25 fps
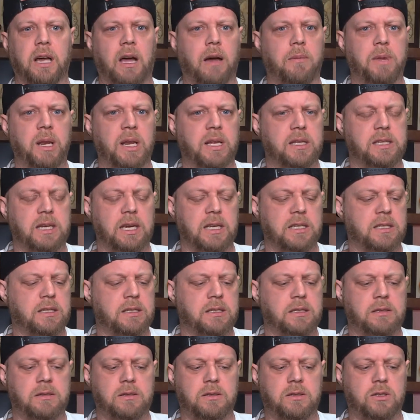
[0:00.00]
I mean,
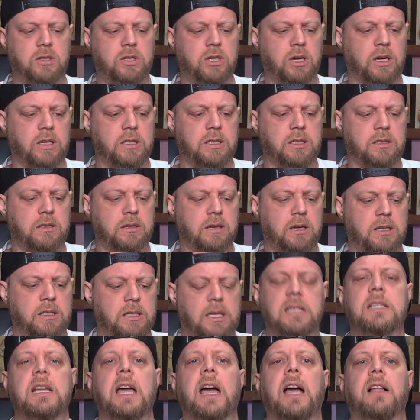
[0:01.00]
it's
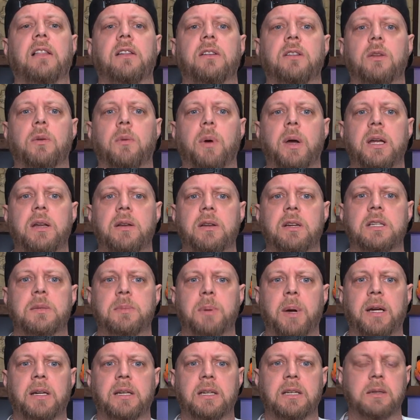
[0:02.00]
exactly the way you'd
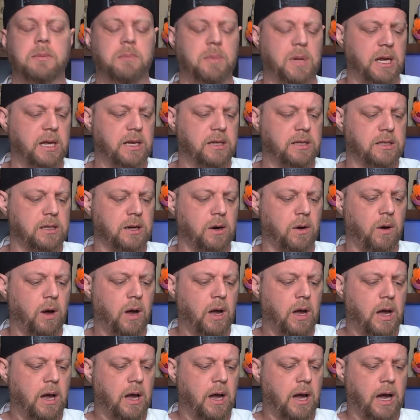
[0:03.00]
expect it to be. So
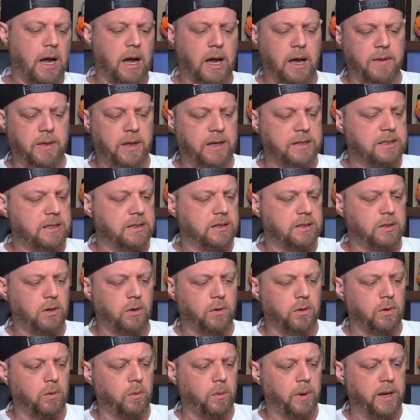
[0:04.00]
that's a
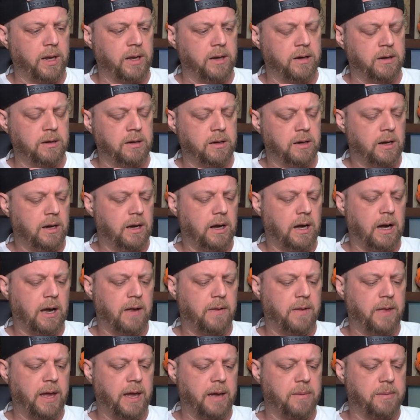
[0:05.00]
total win
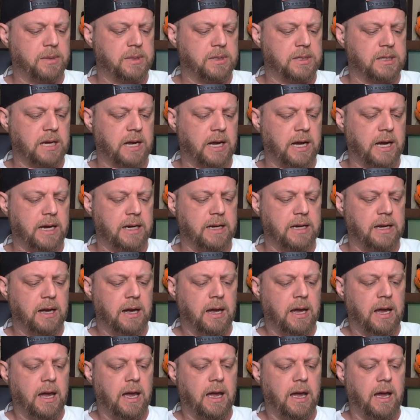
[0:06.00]
on that side.
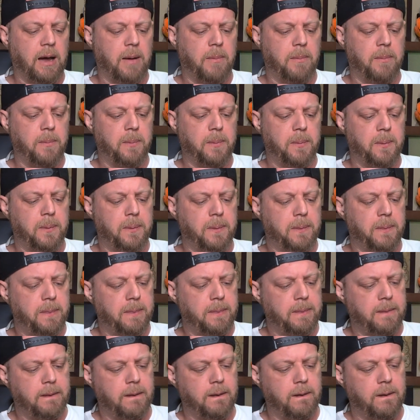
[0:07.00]
Her
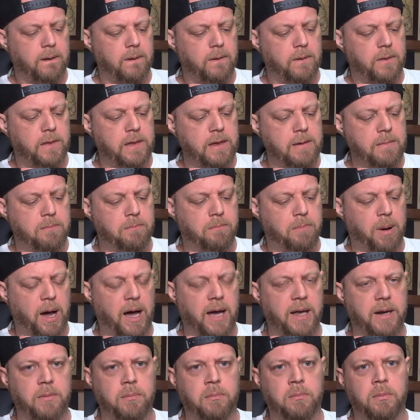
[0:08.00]

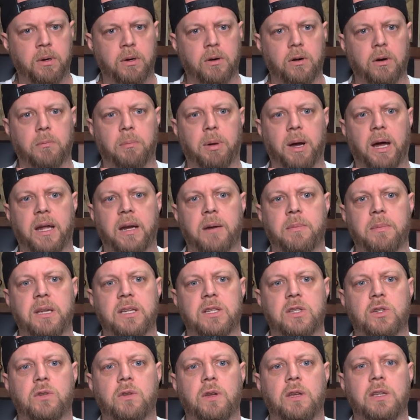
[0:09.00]
bottom
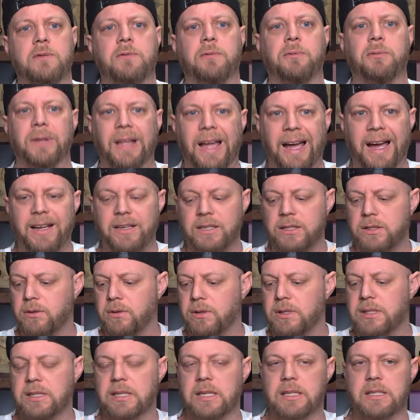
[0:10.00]
is flat, so
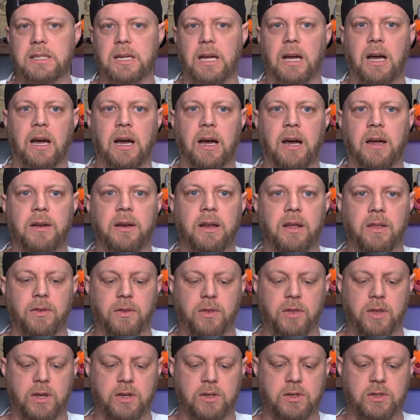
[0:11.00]
it sits on
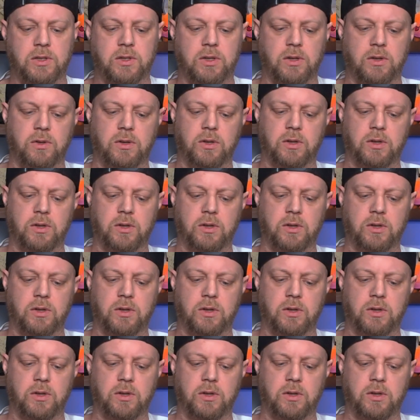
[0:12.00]
this